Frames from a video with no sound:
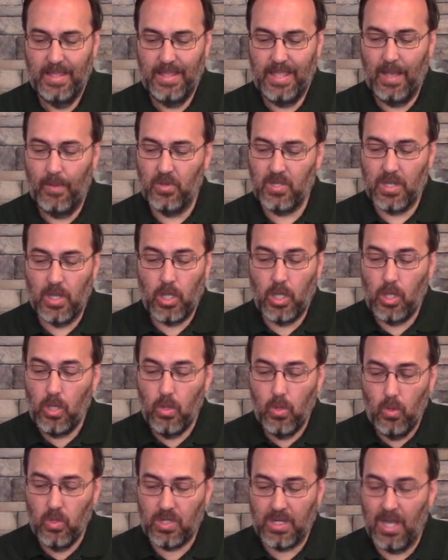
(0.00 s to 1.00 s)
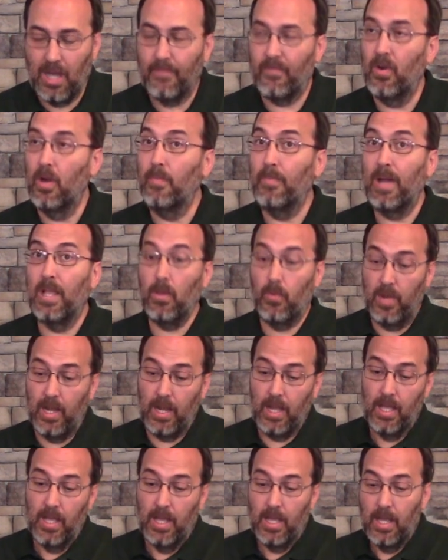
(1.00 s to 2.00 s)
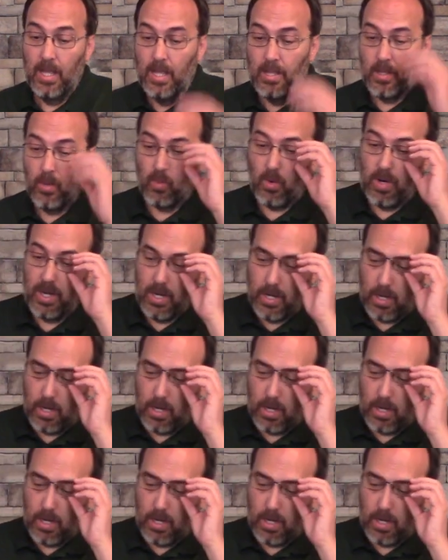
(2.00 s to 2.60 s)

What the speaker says: That was a huge comfort. By the way, the word